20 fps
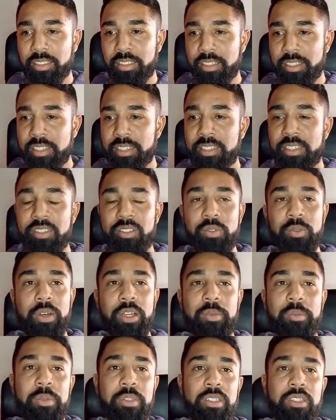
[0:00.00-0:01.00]
this is
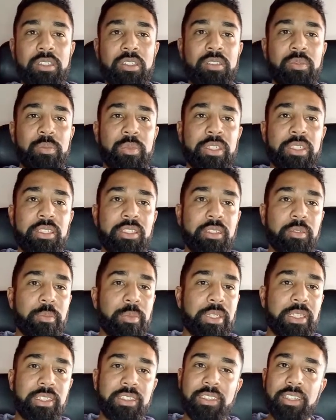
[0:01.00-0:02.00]
one position missing,
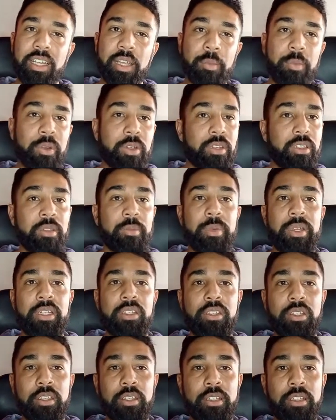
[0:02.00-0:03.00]
but I'm not going to
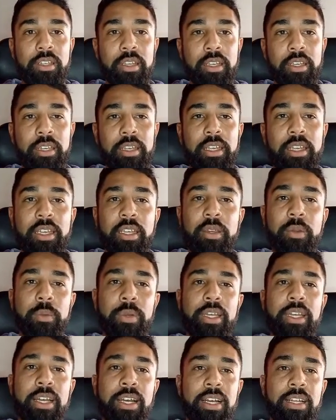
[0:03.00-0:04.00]
mention it again.
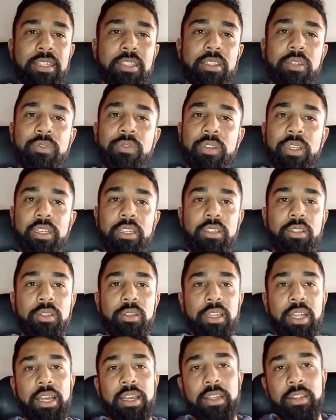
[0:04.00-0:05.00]
Anyway, guys, don't forget to
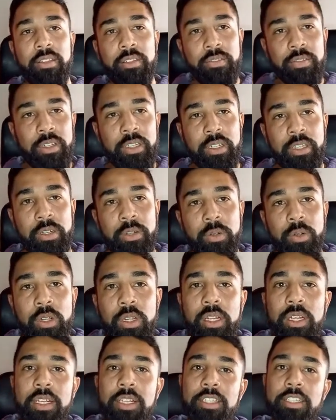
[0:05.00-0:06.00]
like the video,
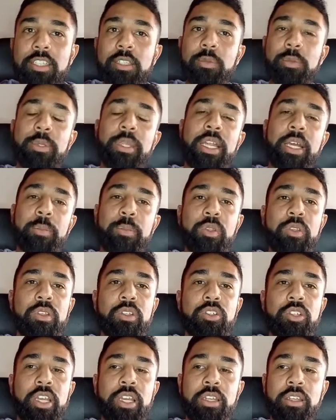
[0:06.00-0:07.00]
subscribe to the
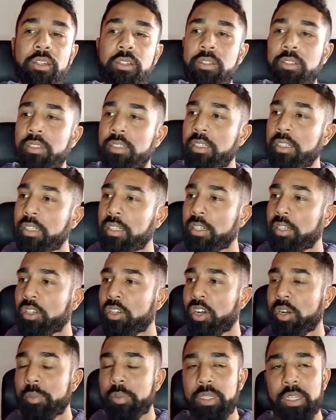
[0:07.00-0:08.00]
channel,
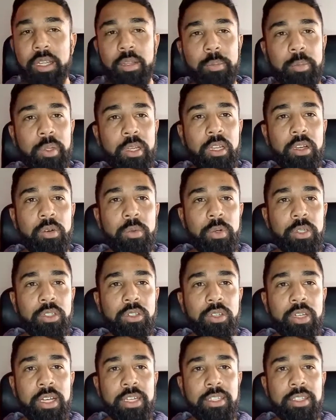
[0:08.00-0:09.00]
comment down below what you
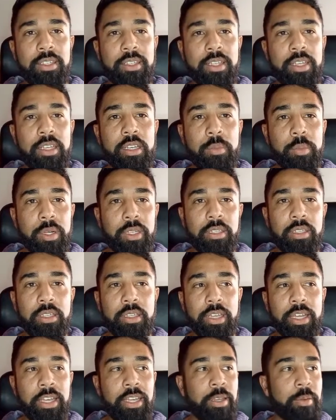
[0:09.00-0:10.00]
guys think about the
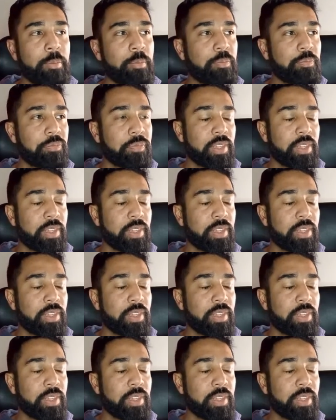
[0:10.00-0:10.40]
game,